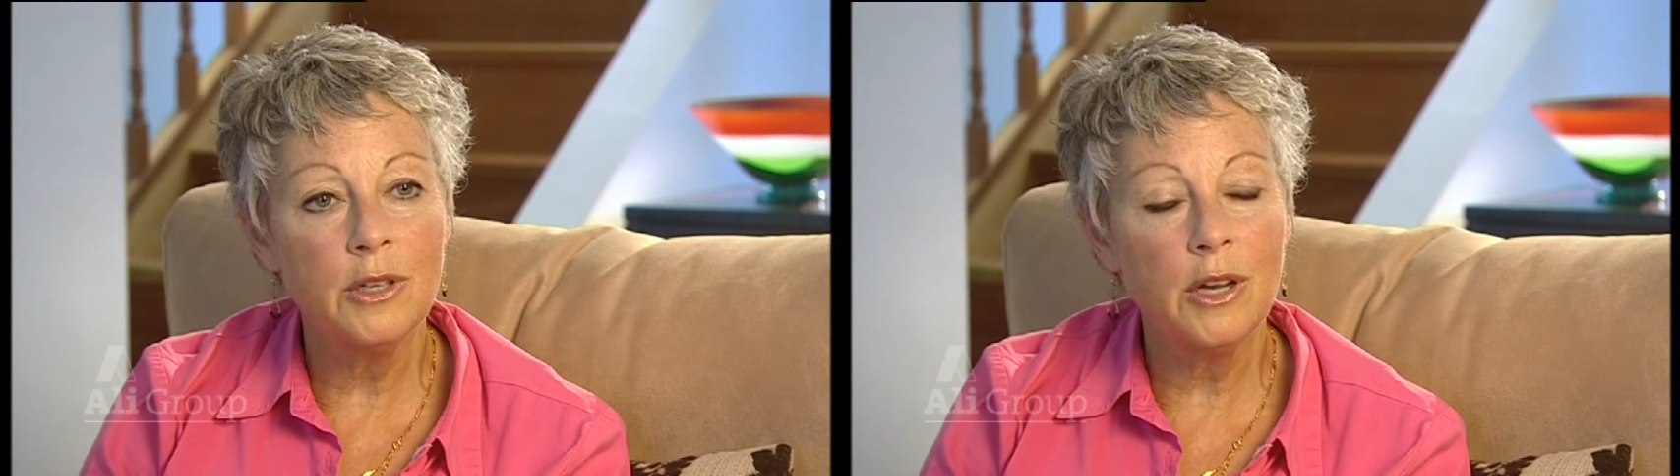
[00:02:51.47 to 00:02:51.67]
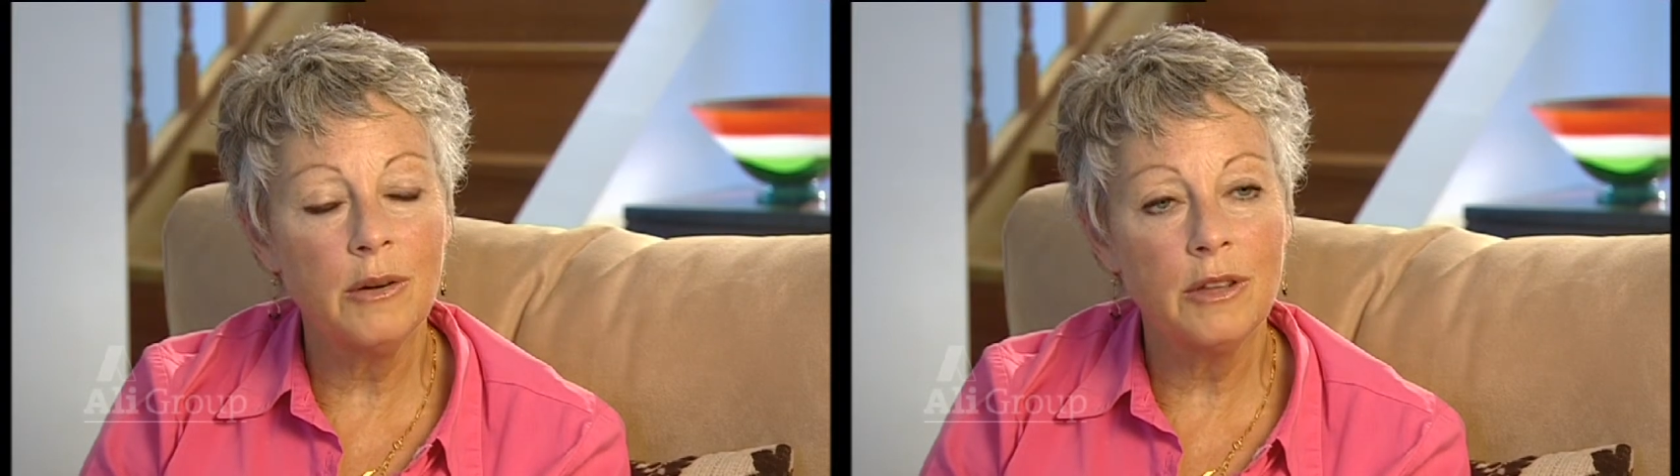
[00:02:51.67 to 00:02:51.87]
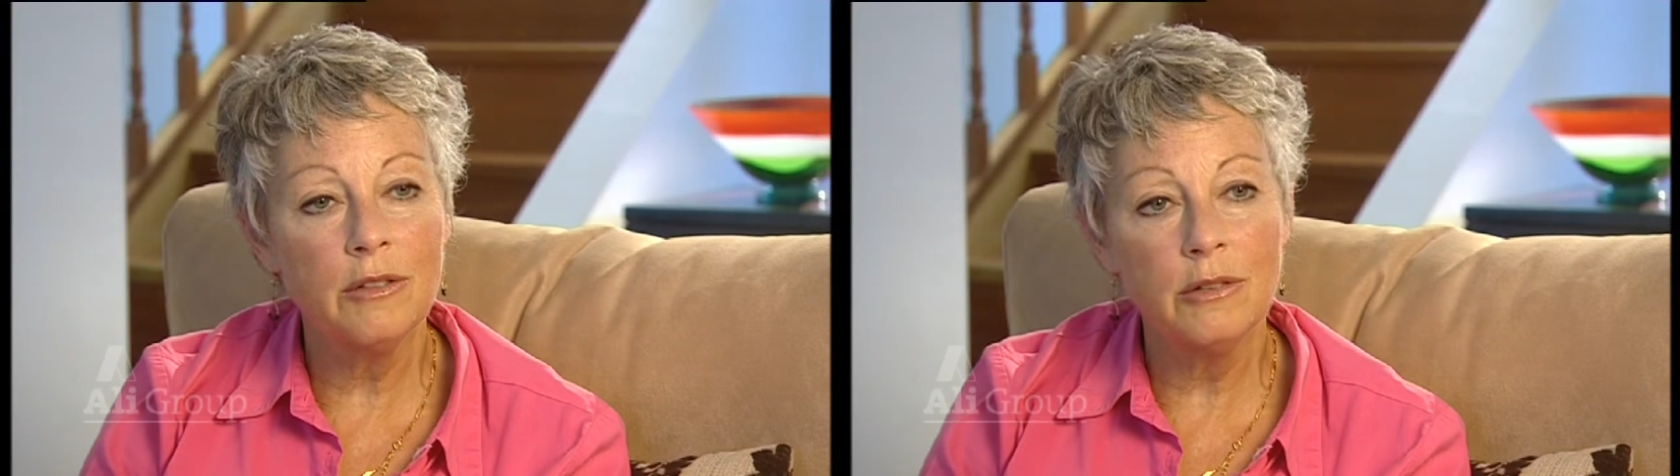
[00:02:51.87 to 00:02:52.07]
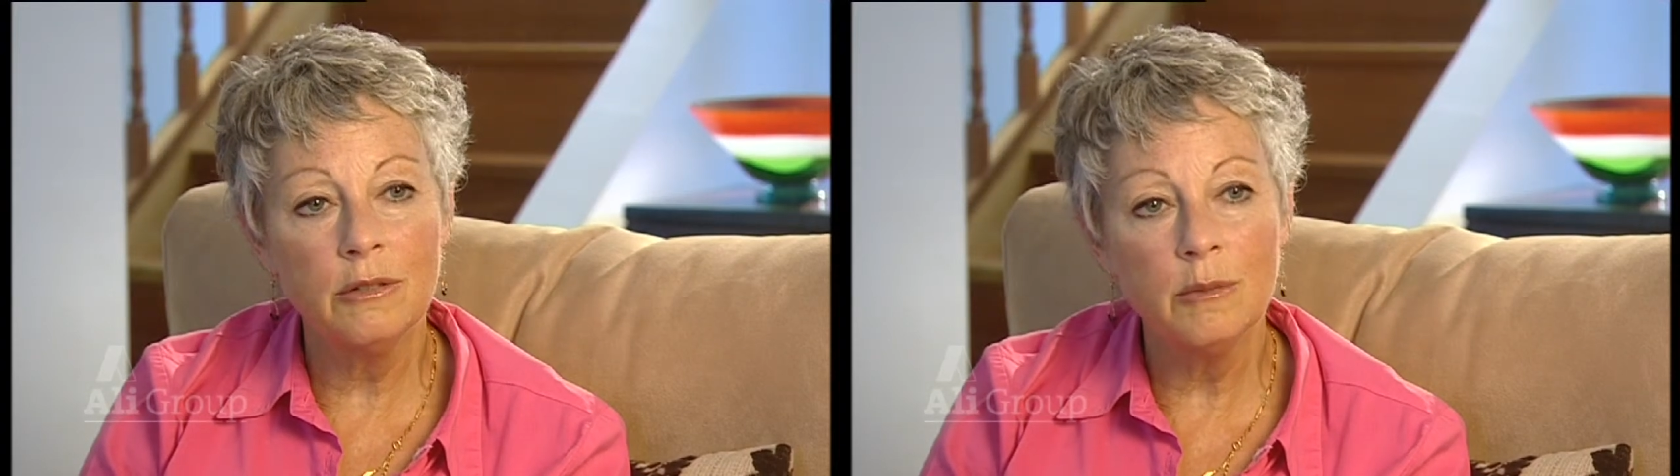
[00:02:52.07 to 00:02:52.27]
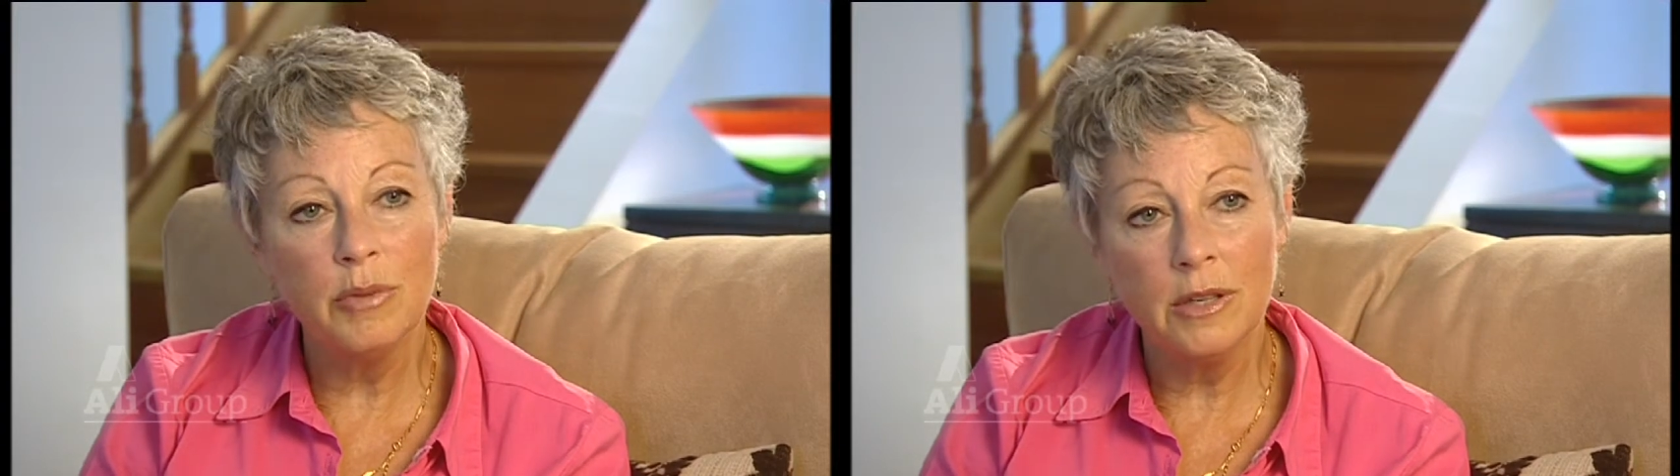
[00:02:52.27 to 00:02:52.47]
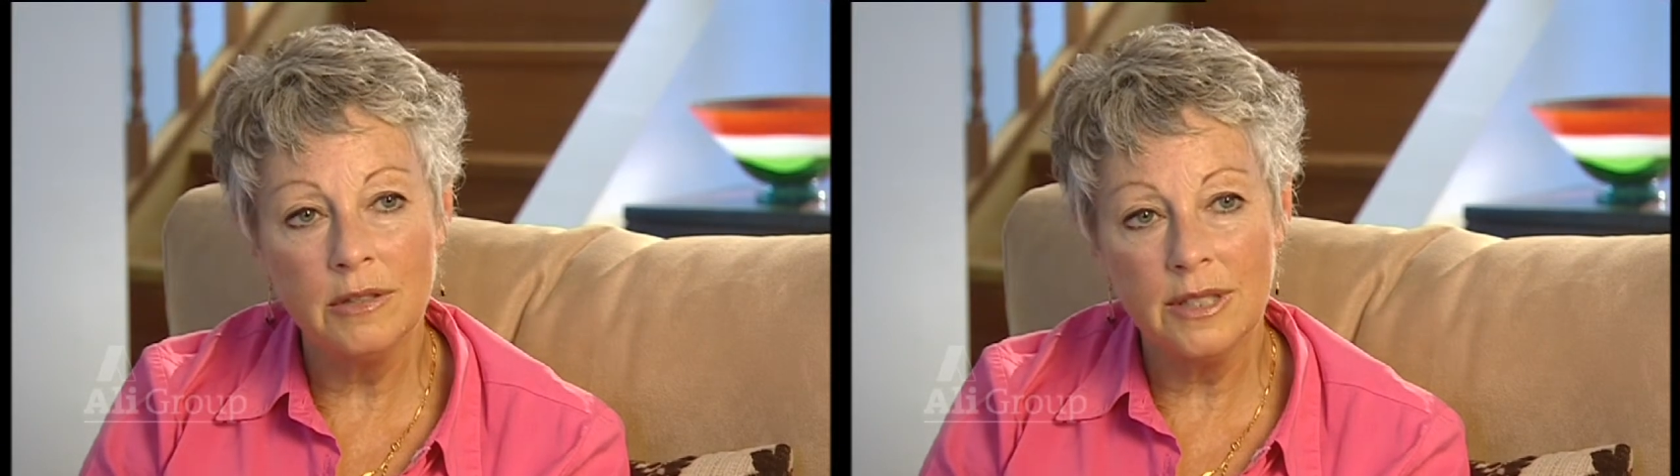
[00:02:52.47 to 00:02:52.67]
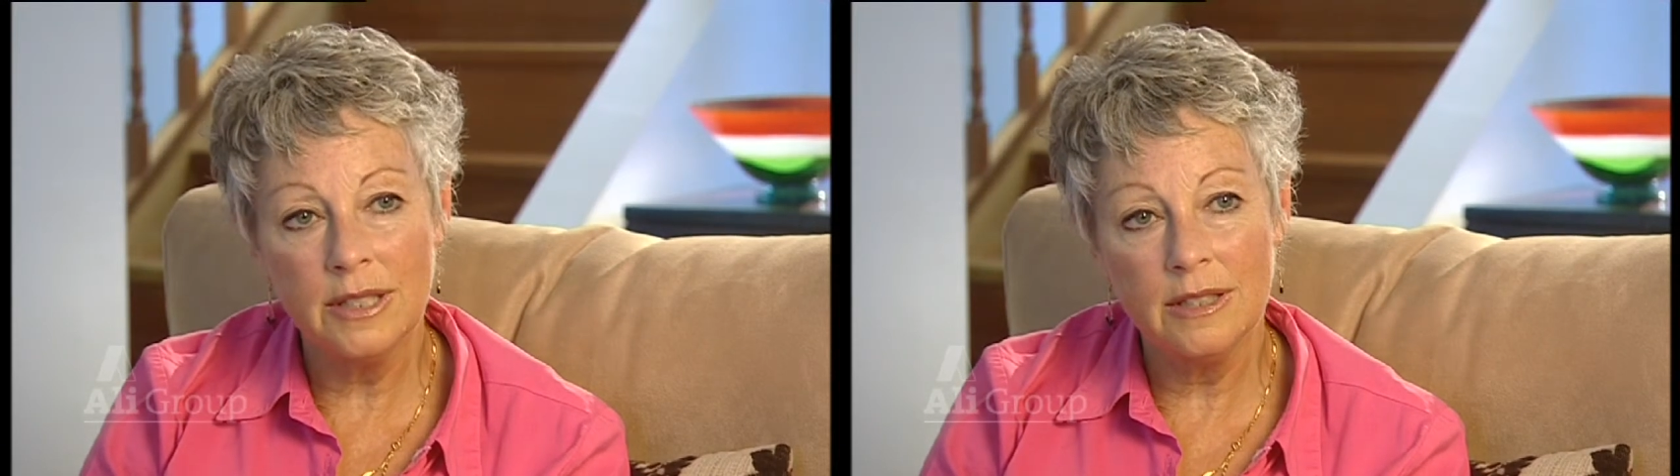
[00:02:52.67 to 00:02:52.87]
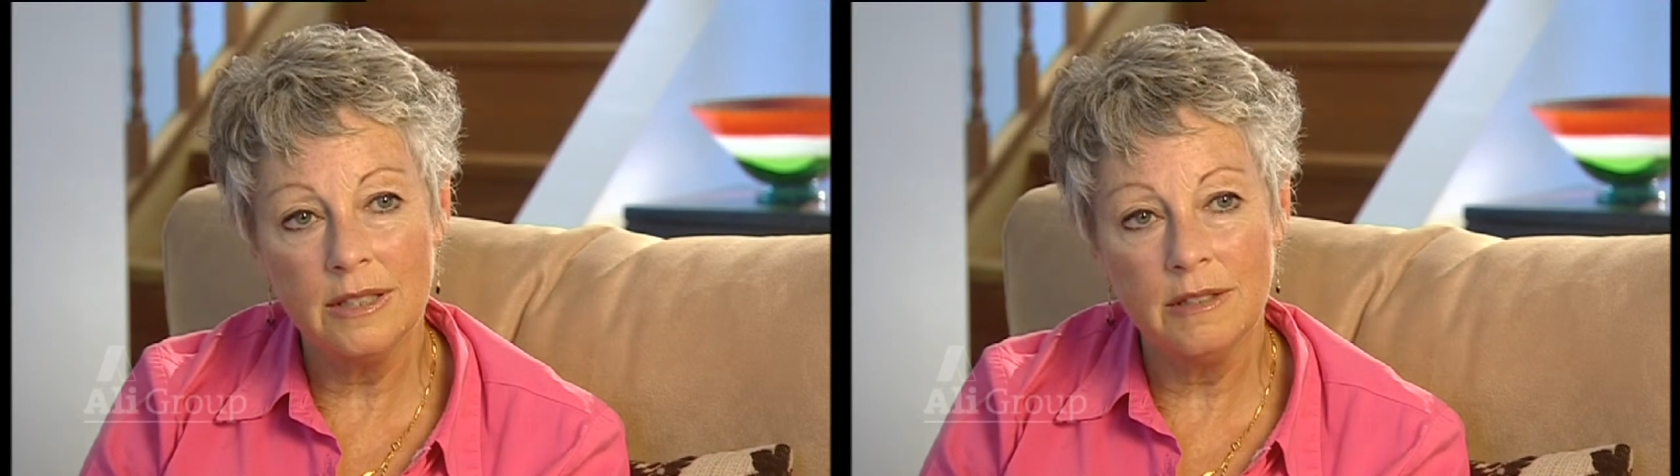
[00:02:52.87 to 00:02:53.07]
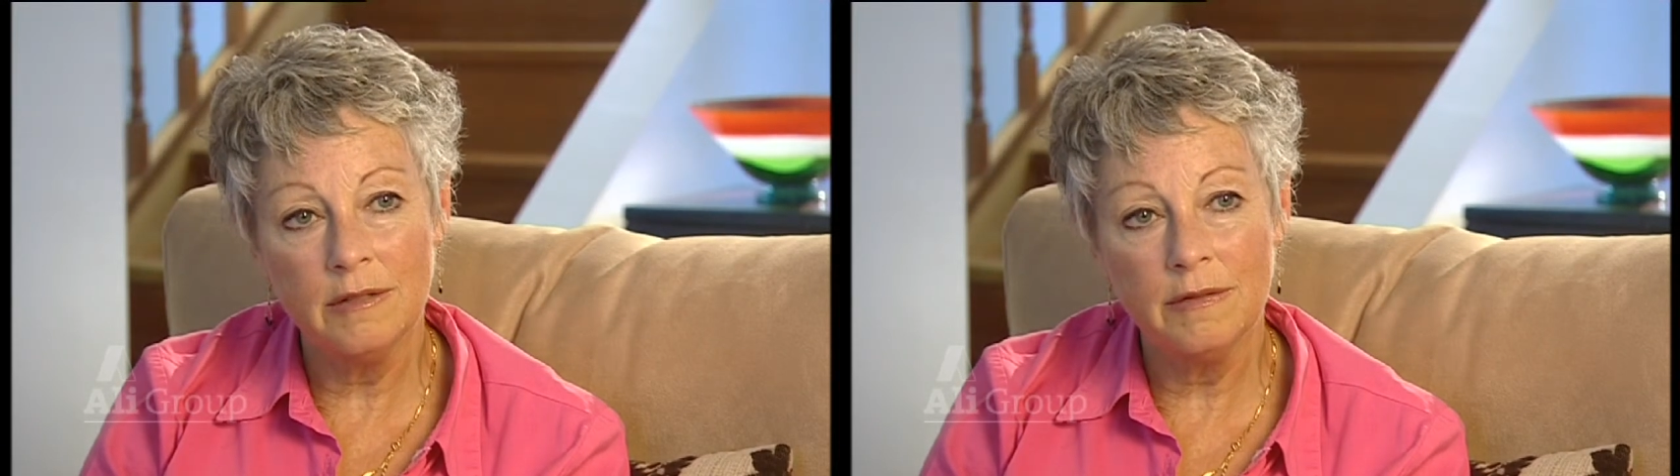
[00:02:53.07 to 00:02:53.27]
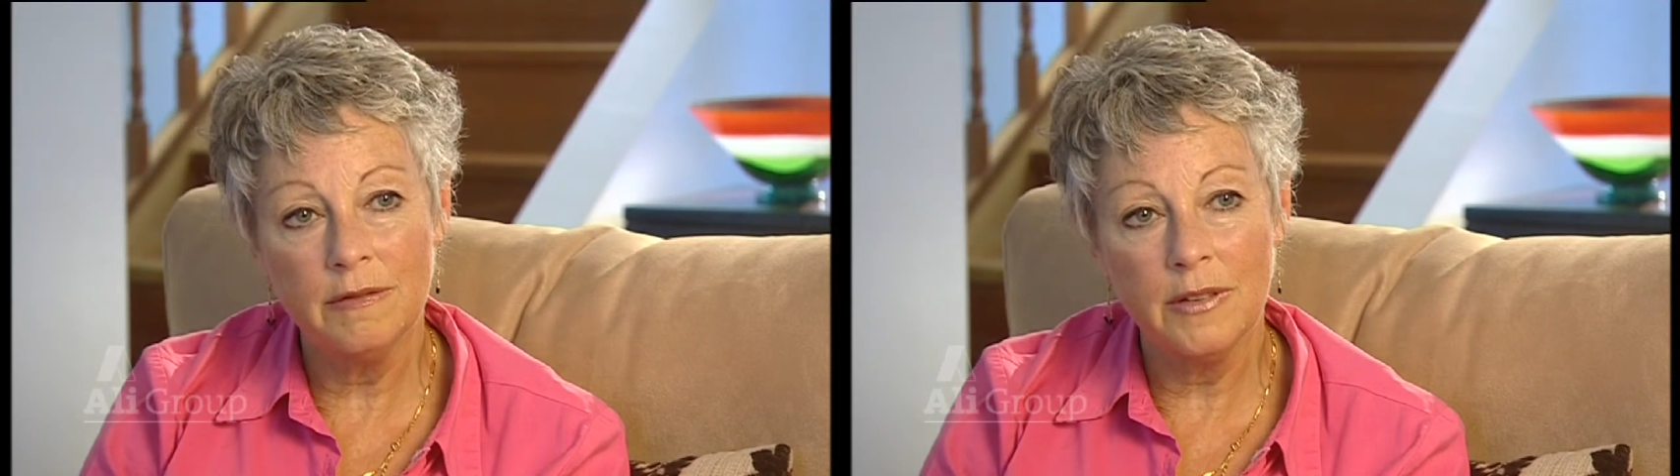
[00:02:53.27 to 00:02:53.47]
going through all the processes
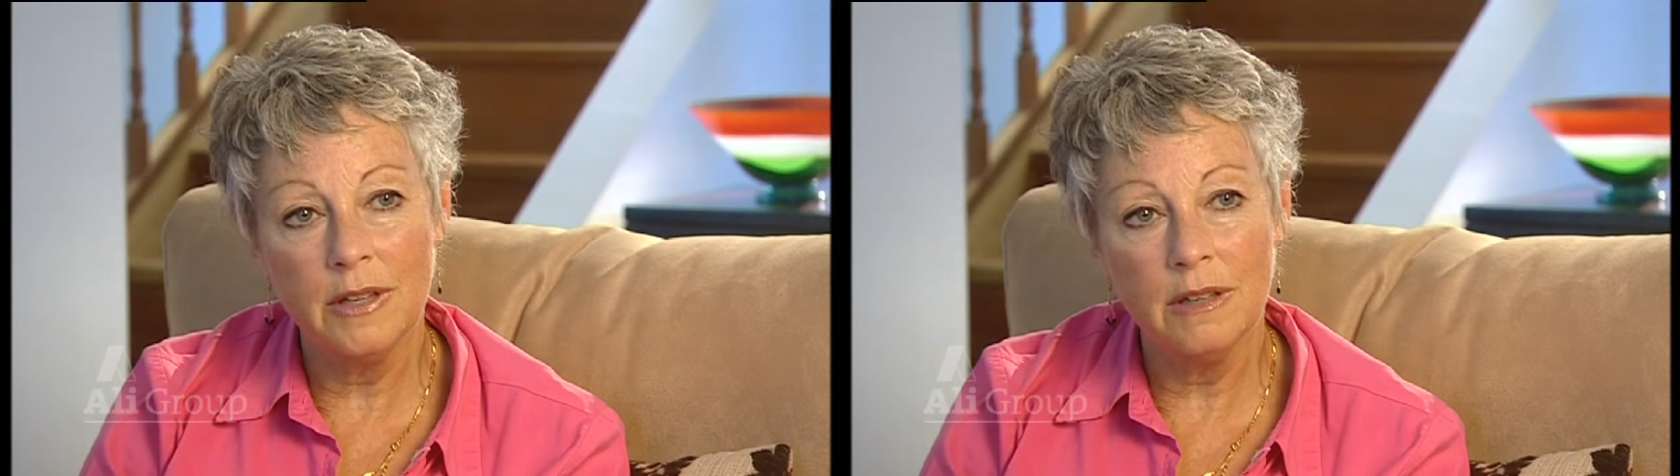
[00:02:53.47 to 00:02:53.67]
of